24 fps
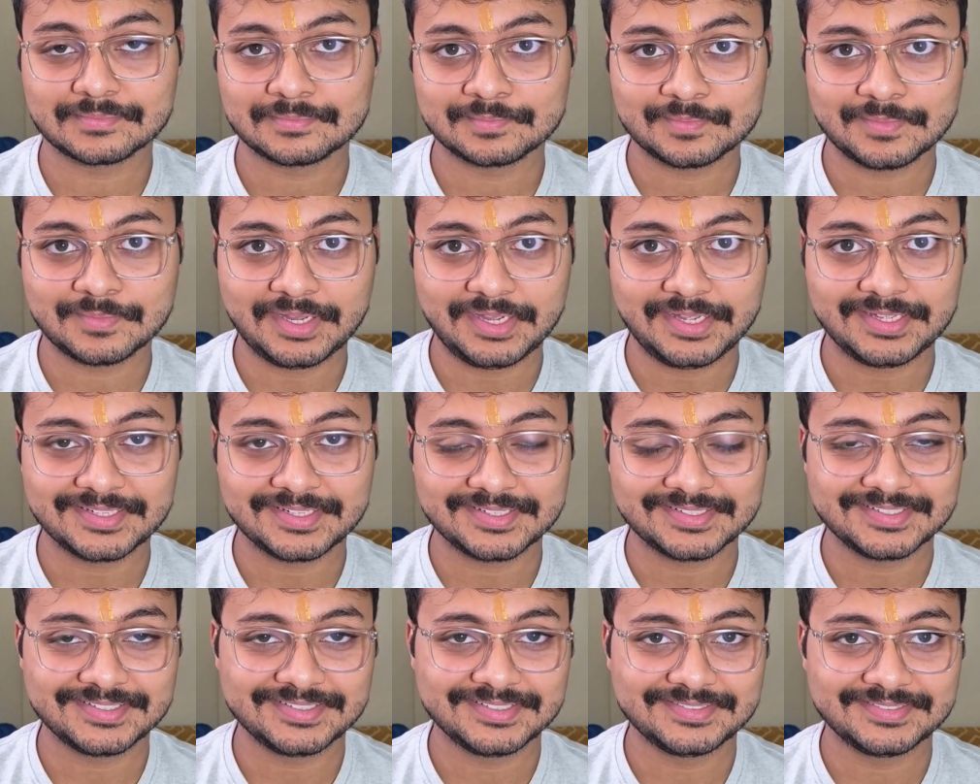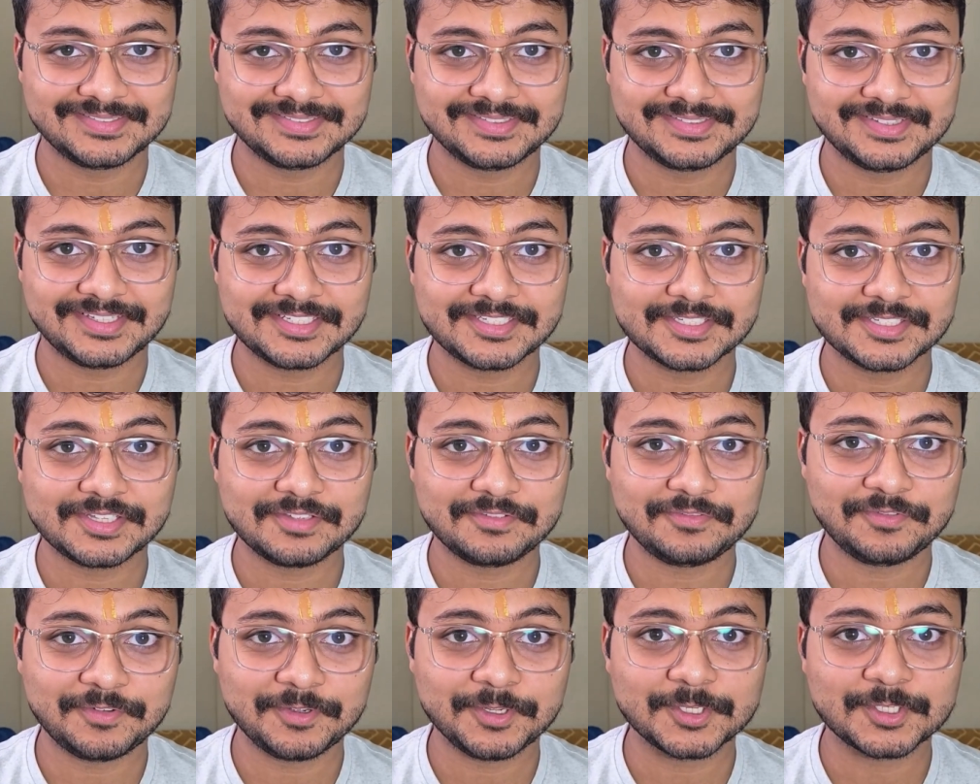Hi, this is the
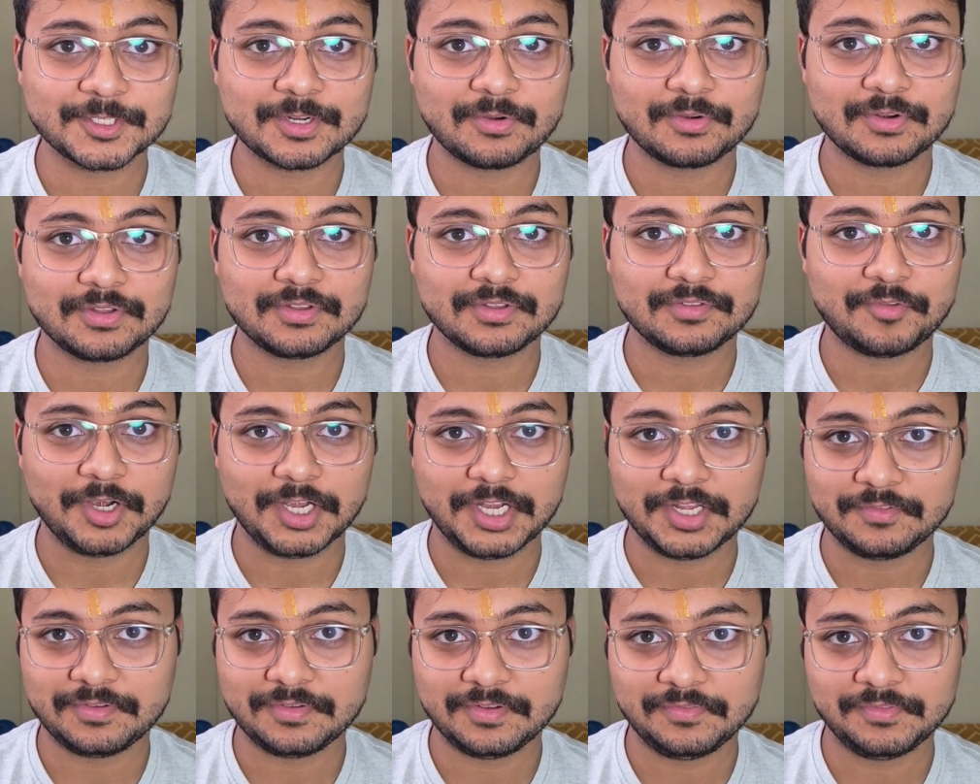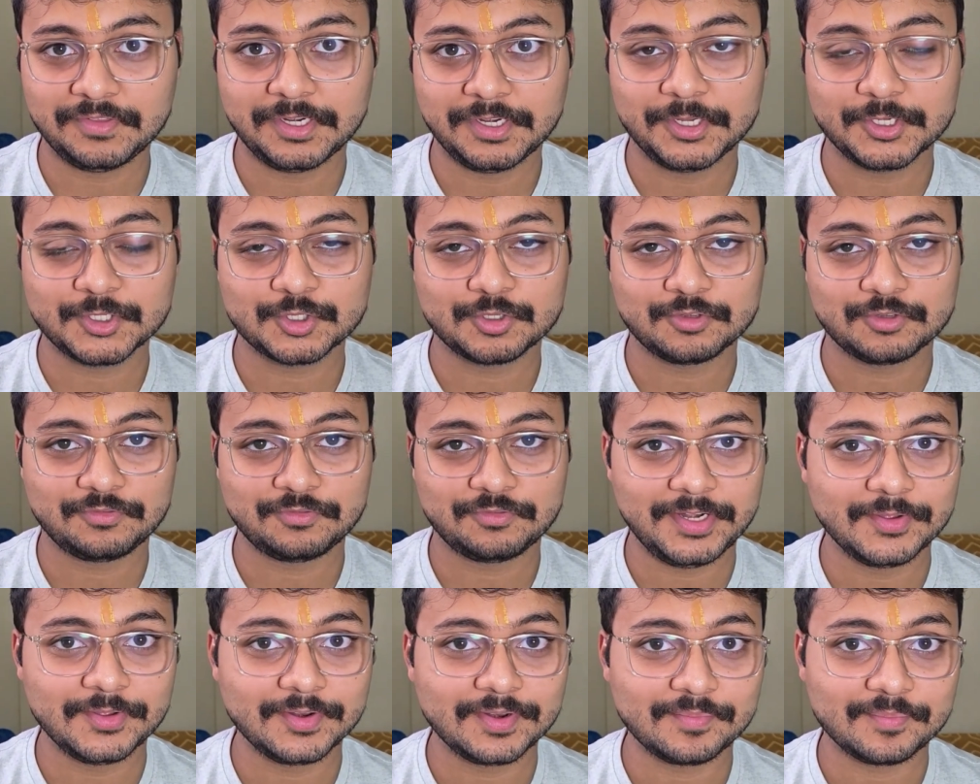first round of the 45th edition of FIDE
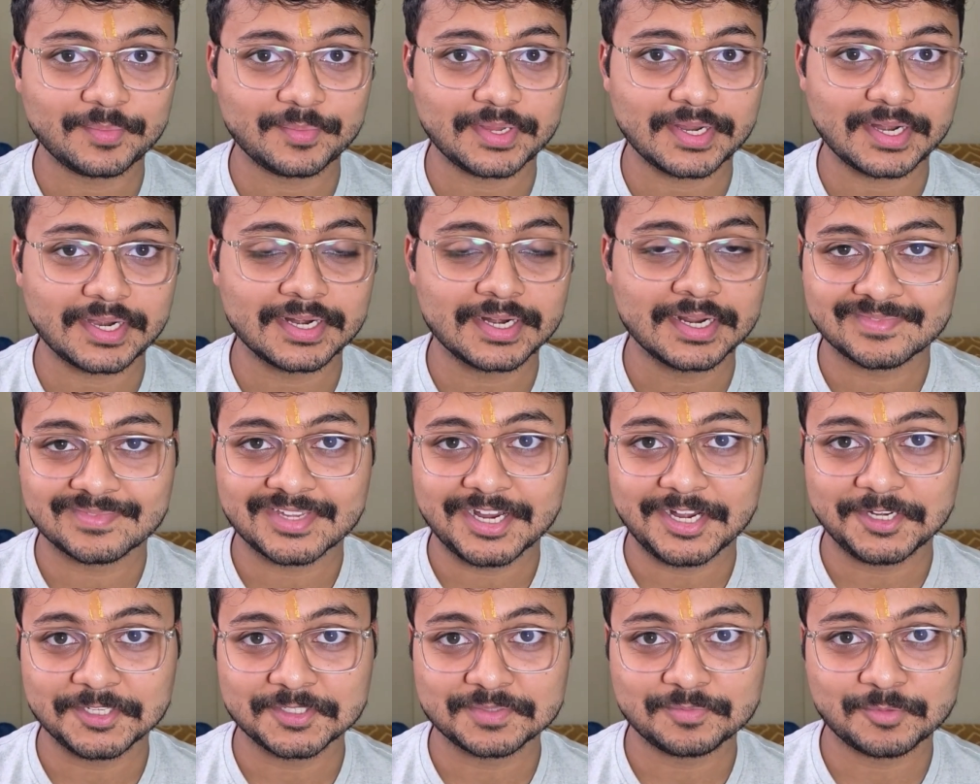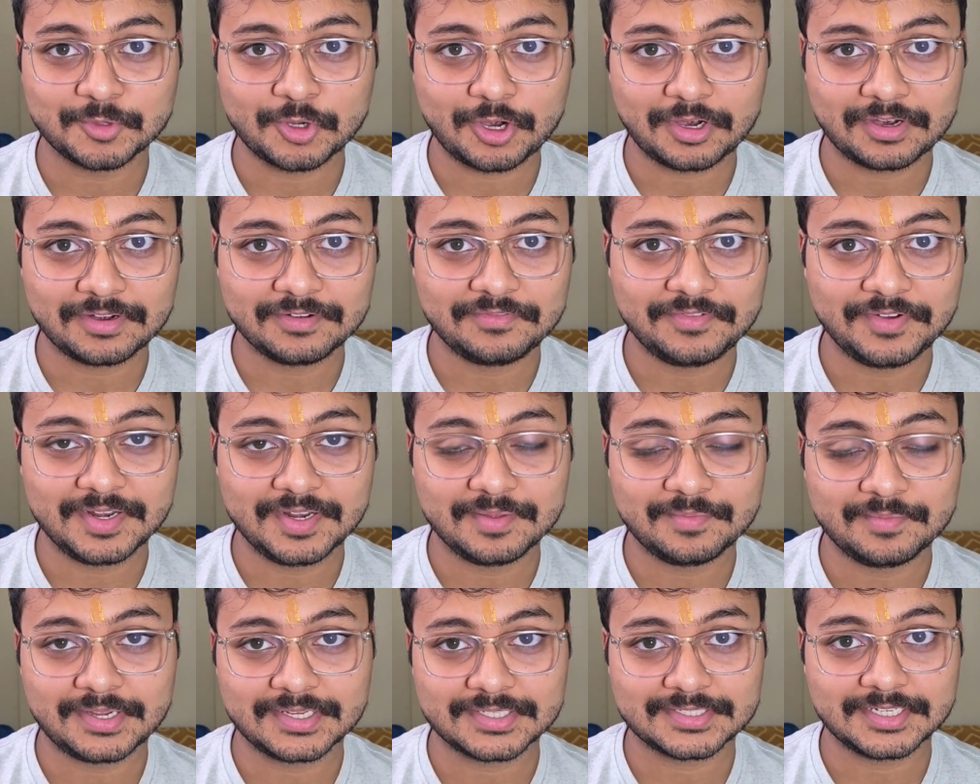Olympiad. It is Moroccan FIDE
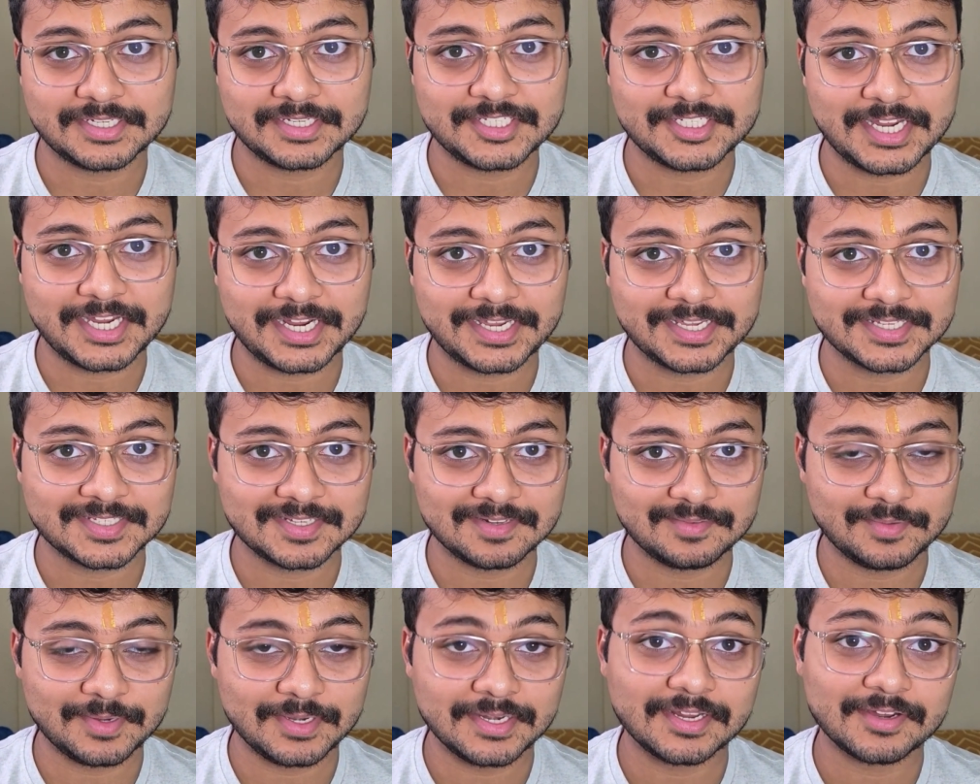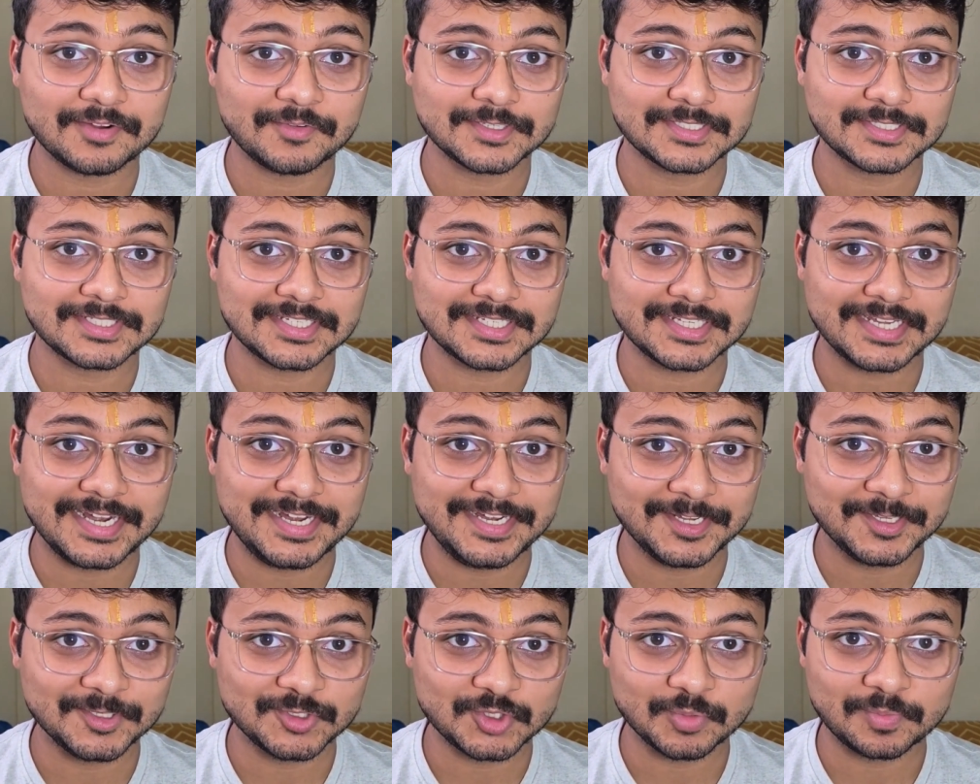Master Jacques Silvelia versus
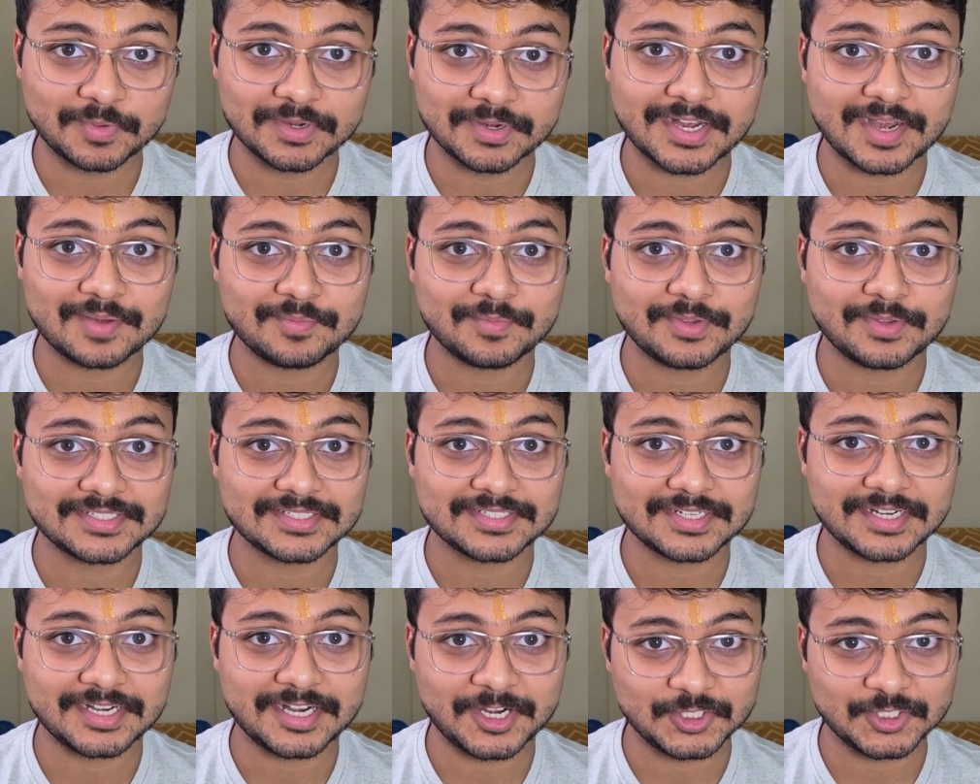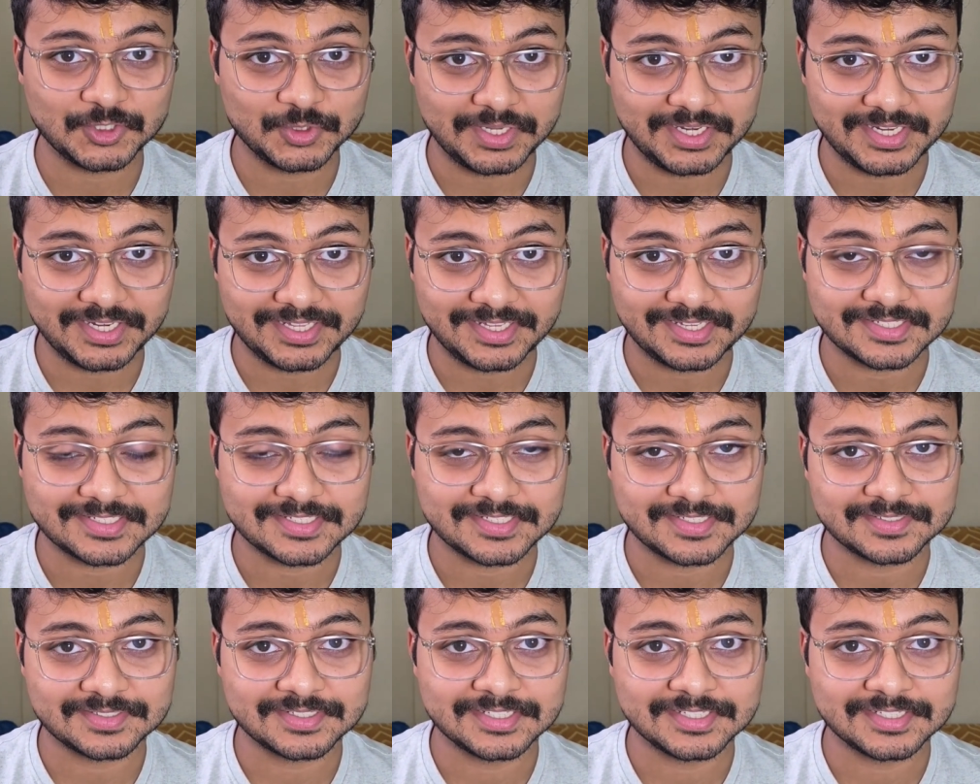Indian Super Grandmaster Arjun Erigesi.